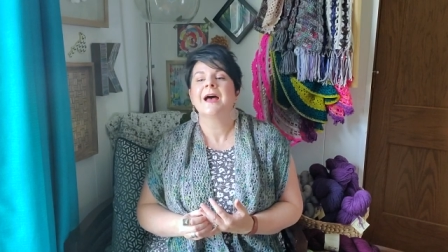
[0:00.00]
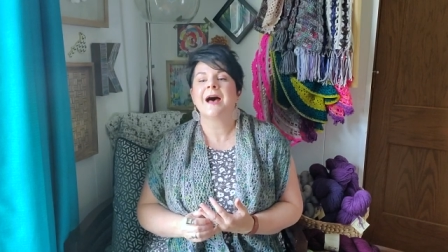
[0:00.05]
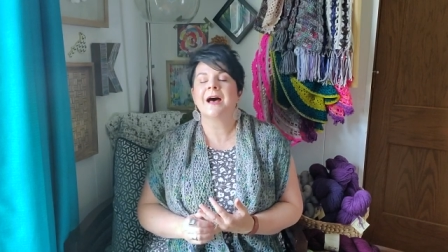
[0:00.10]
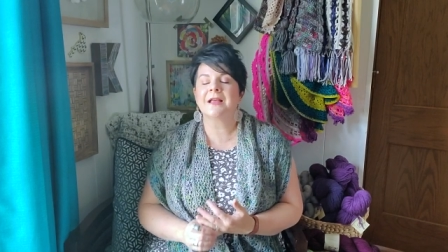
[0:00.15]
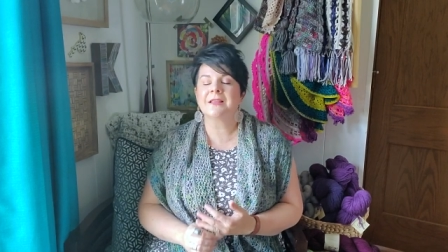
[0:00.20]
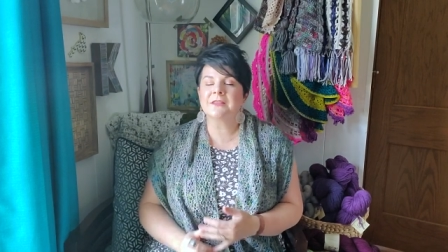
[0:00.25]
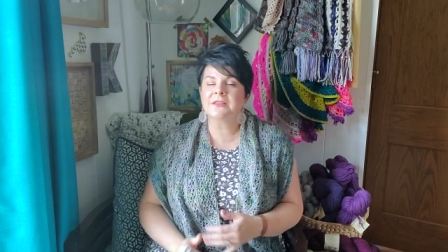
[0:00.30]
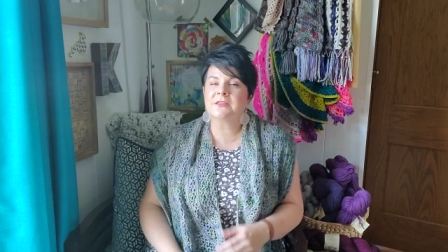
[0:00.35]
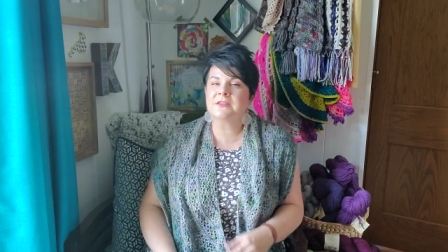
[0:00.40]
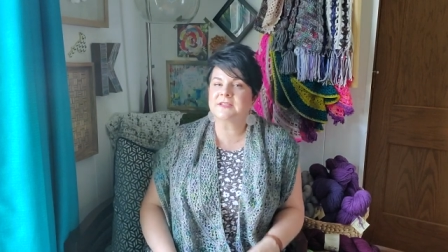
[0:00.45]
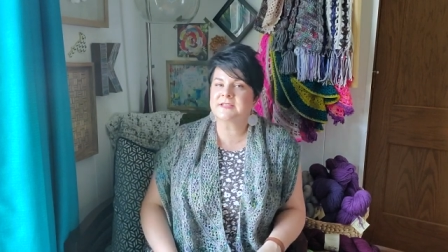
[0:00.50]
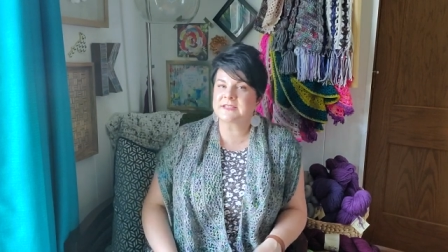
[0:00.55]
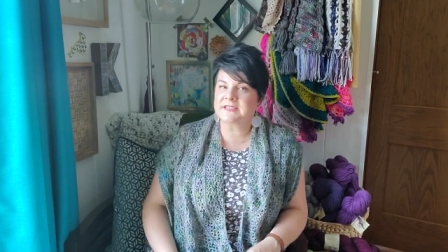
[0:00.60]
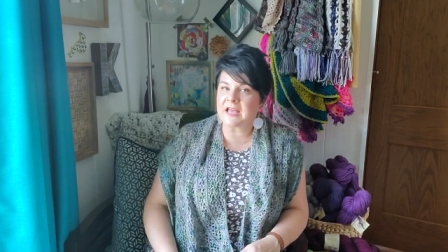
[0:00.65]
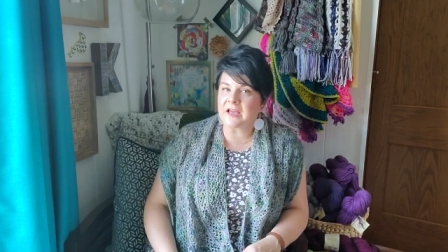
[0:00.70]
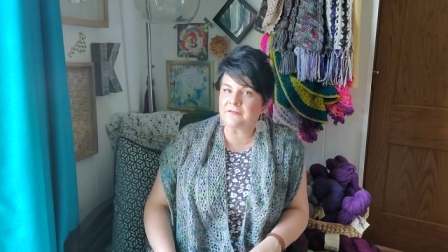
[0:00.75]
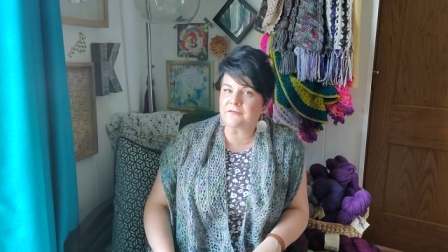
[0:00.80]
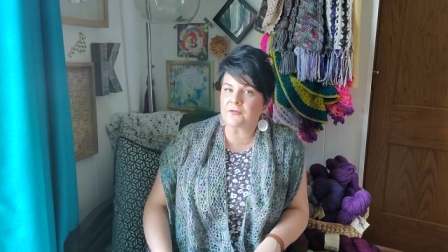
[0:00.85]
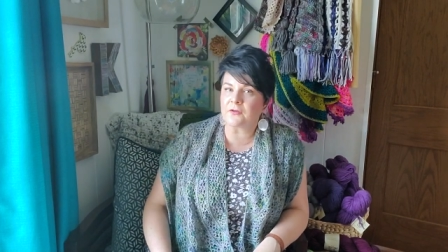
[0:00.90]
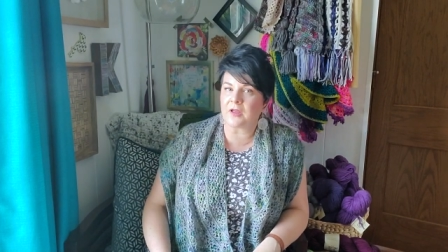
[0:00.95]
Uh,
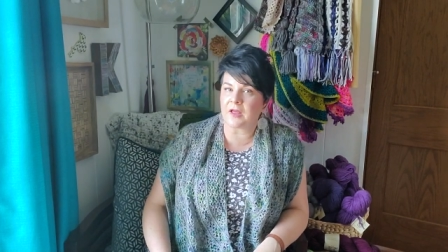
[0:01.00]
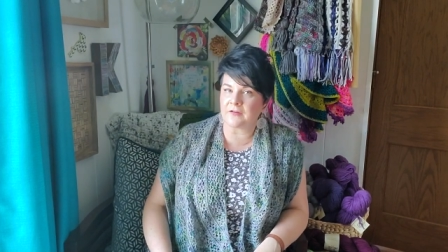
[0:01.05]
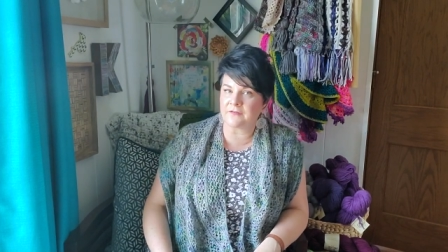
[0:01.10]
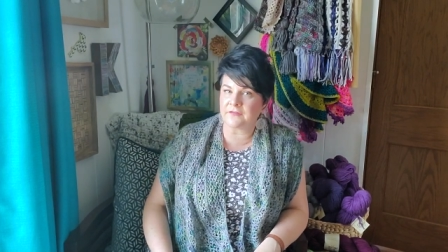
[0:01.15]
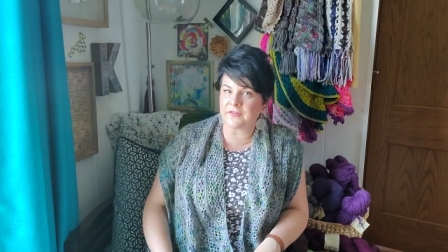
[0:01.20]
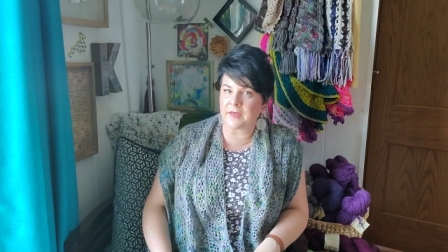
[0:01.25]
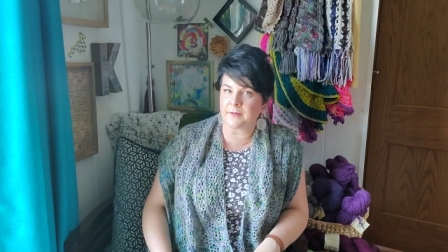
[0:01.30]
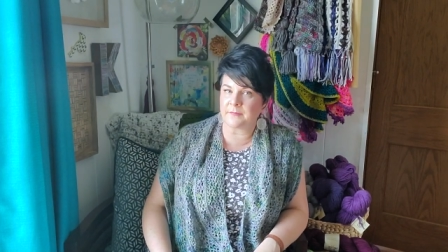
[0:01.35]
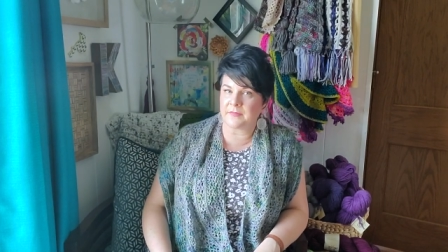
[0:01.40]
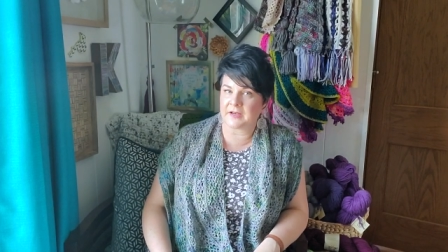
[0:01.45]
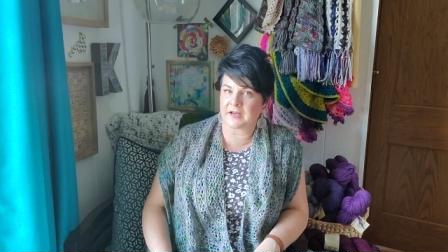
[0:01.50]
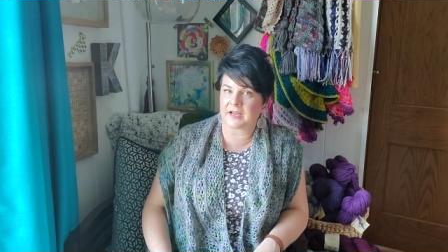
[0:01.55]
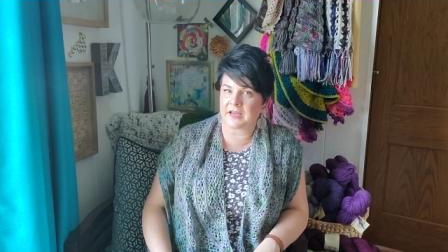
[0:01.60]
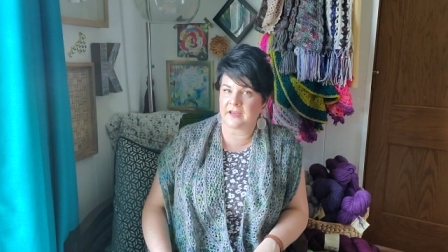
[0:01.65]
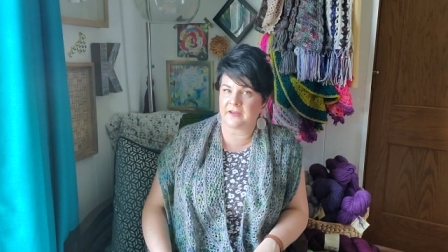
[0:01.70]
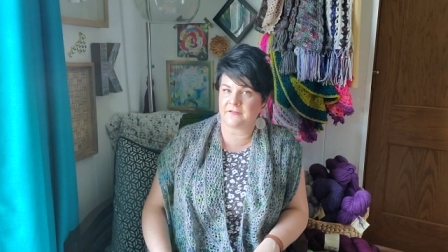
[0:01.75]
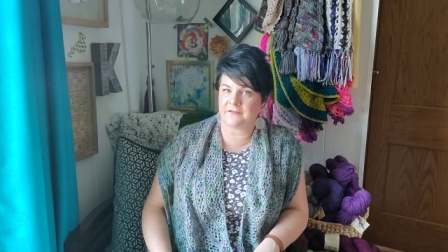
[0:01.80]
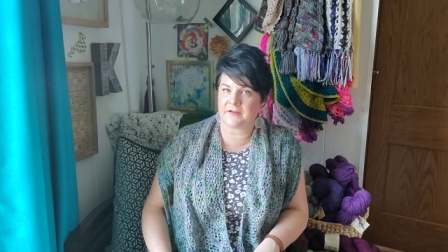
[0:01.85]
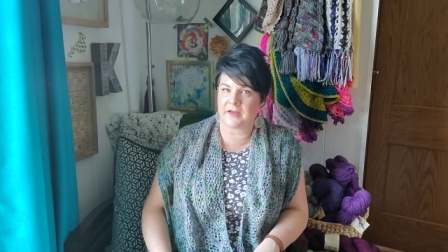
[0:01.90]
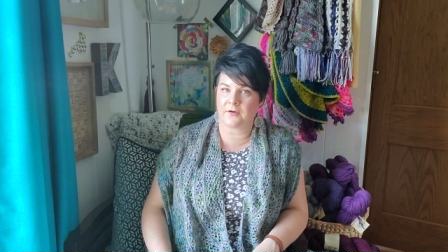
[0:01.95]
several of them that I
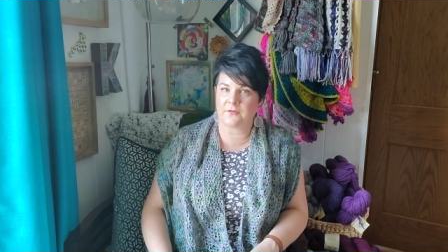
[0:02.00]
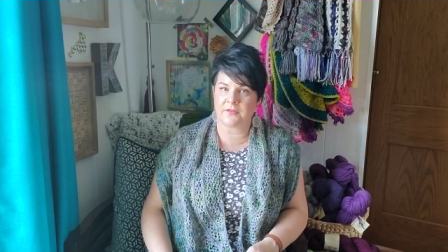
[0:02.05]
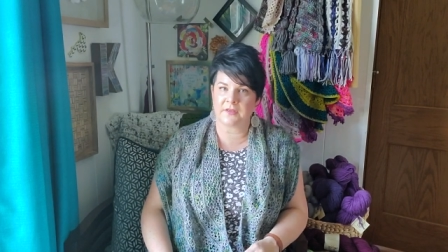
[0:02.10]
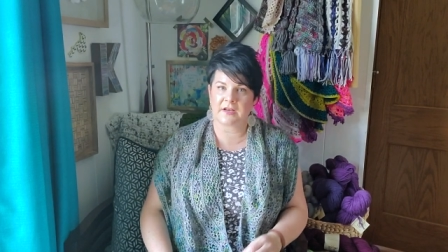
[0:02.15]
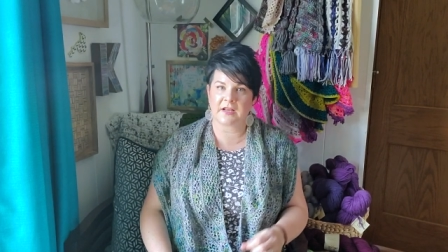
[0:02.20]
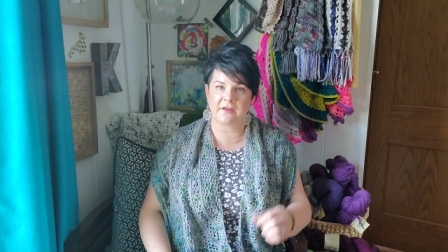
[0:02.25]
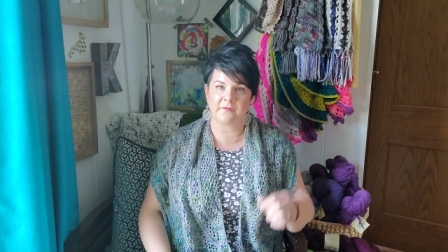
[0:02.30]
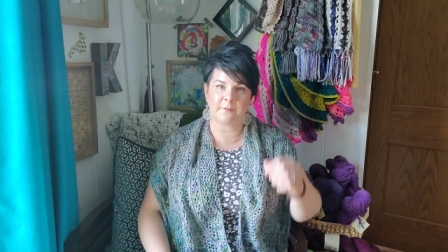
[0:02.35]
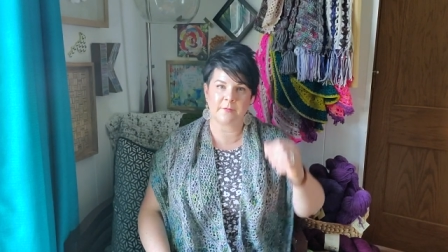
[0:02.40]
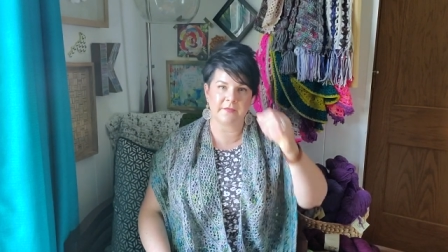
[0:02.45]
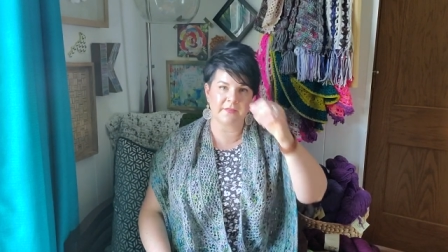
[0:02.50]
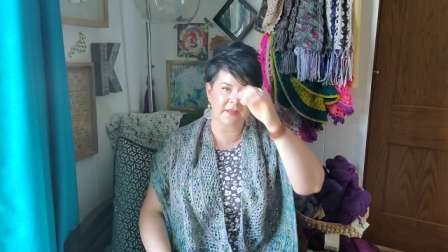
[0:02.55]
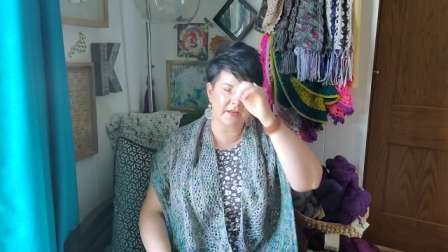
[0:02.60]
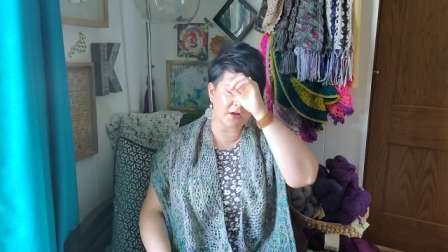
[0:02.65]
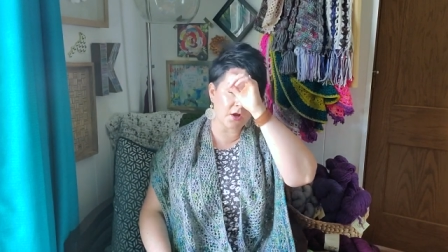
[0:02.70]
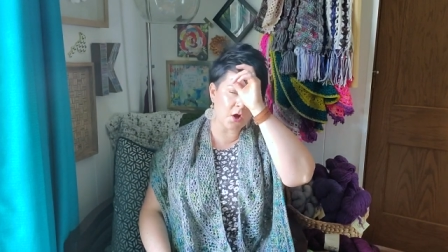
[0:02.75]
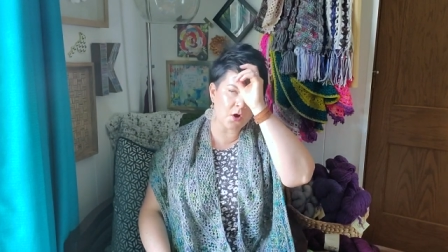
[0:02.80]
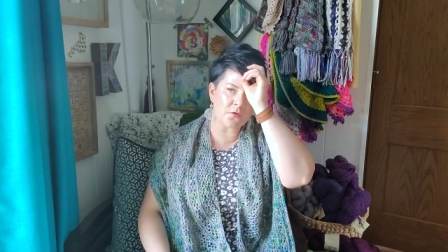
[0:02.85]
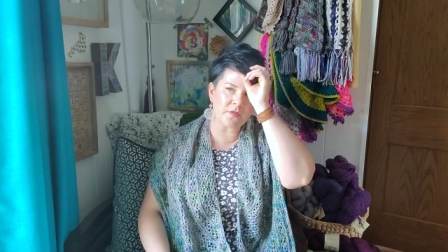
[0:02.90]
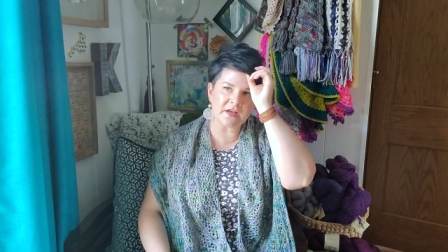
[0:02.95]
have found that I've been like,
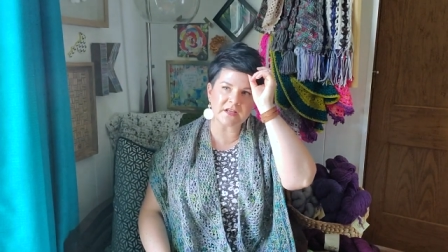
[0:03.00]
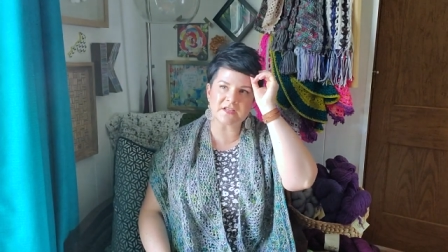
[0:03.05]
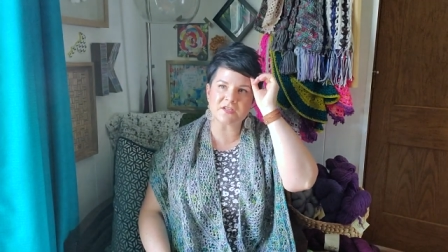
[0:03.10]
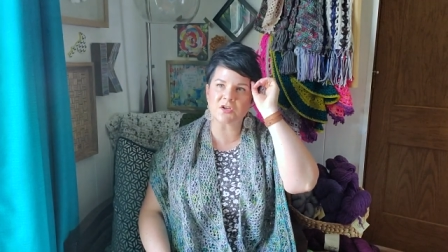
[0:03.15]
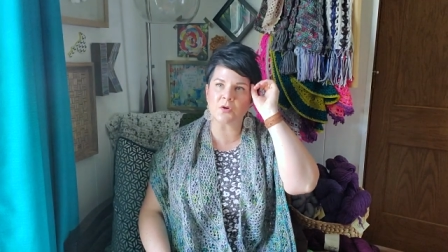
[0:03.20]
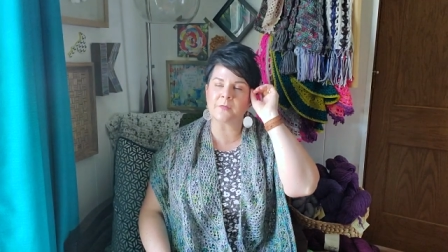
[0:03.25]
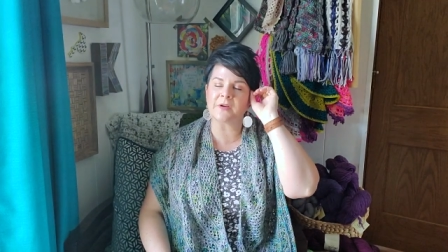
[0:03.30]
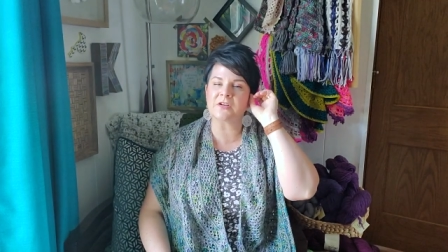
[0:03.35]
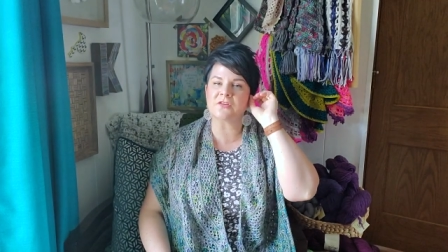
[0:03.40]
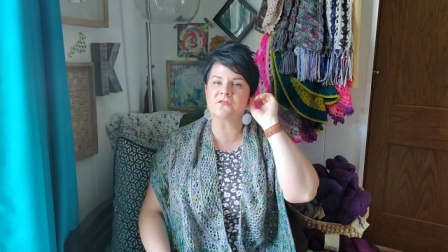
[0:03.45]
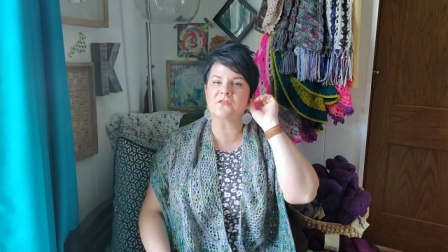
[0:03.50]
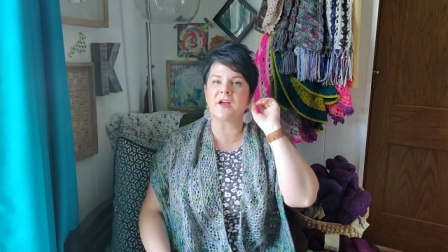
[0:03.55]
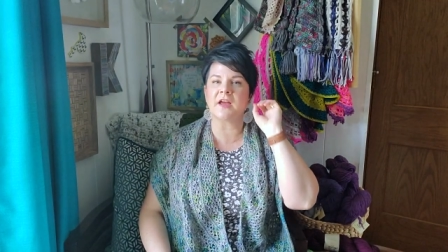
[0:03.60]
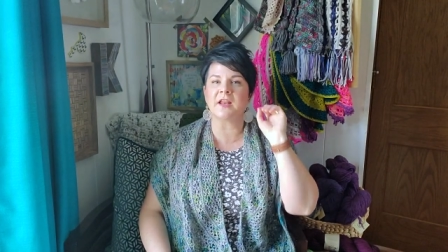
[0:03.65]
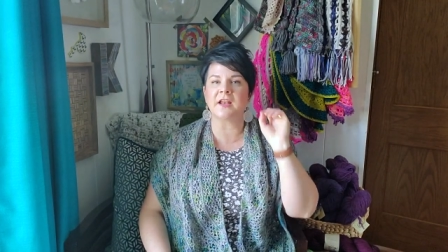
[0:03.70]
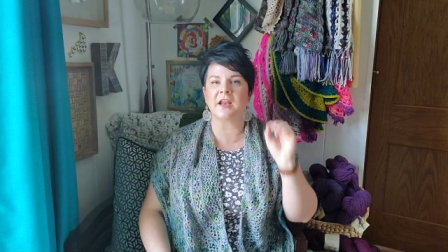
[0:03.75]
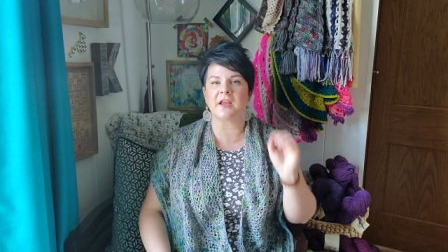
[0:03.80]
oh, that's so much fun.